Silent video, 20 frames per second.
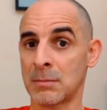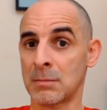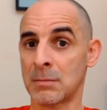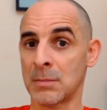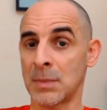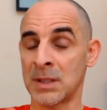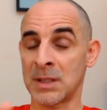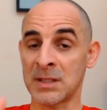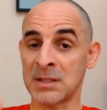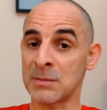
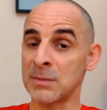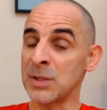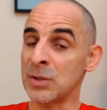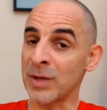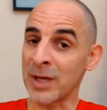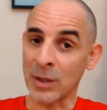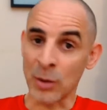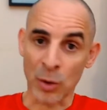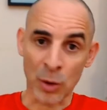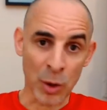It doesn't mean you
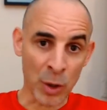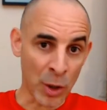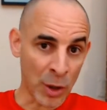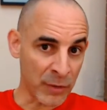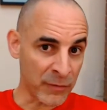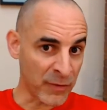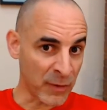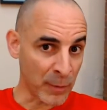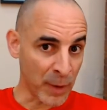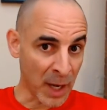cannot
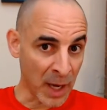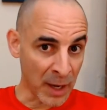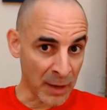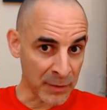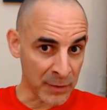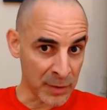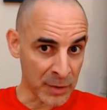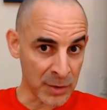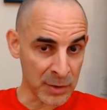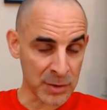learn from
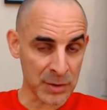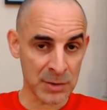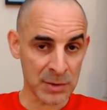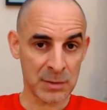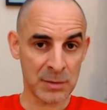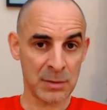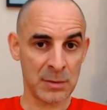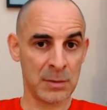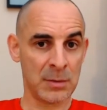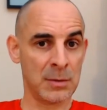others,
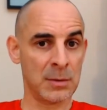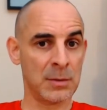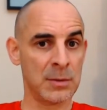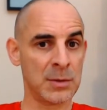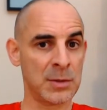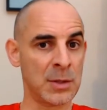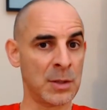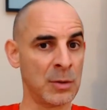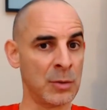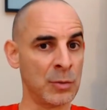
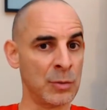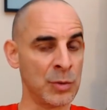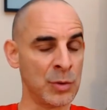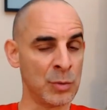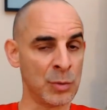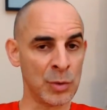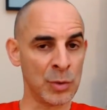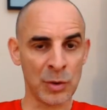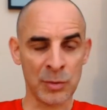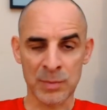so you
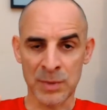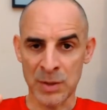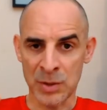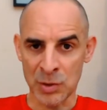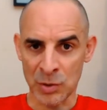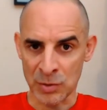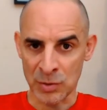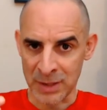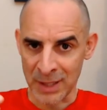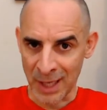will not be
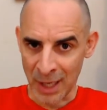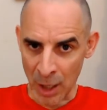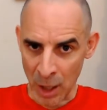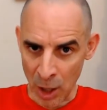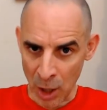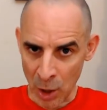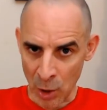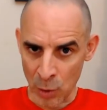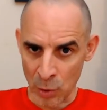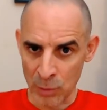totally
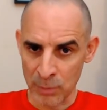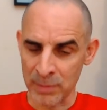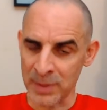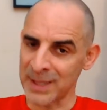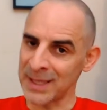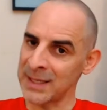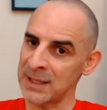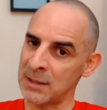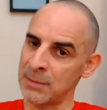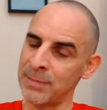alone,
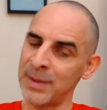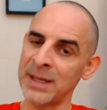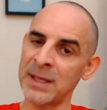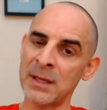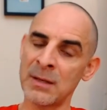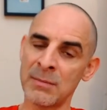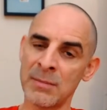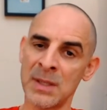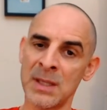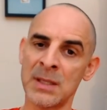but
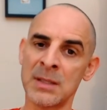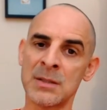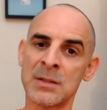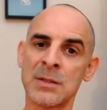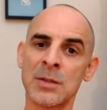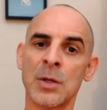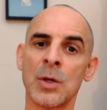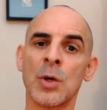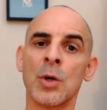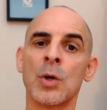independent means
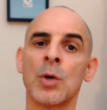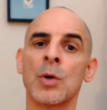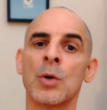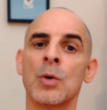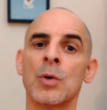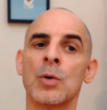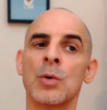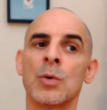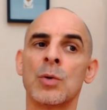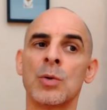
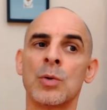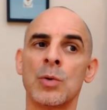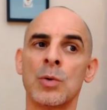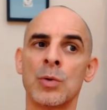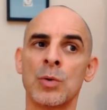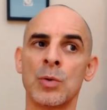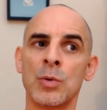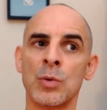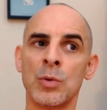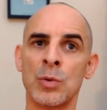
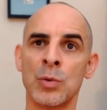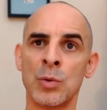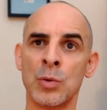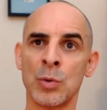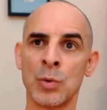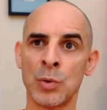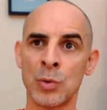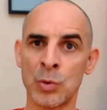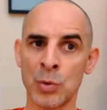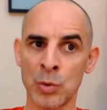
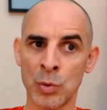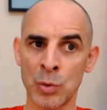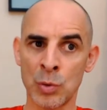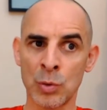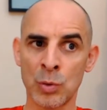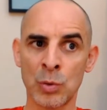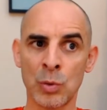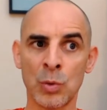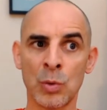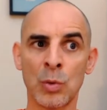you
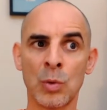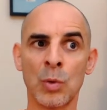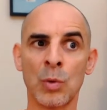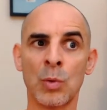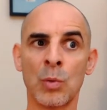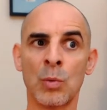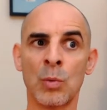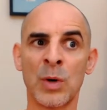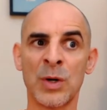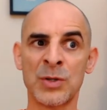do
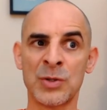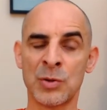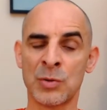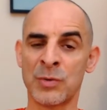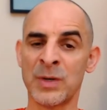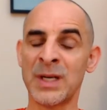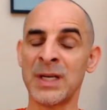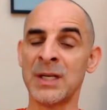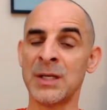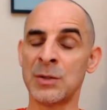what you
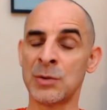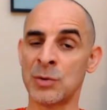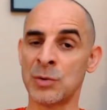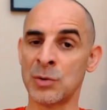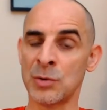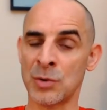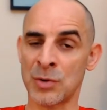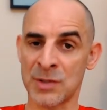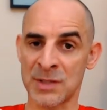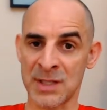really need to do
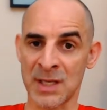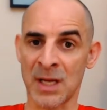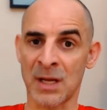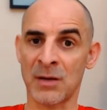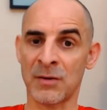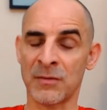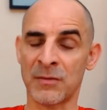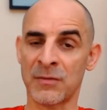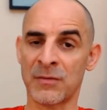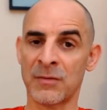
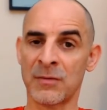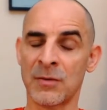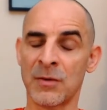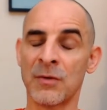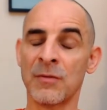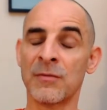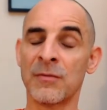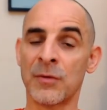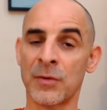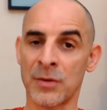yourself
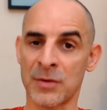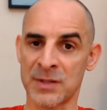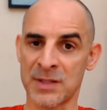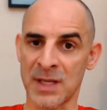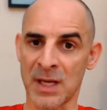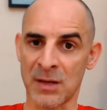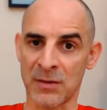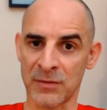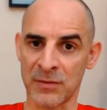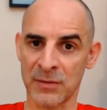for yourself.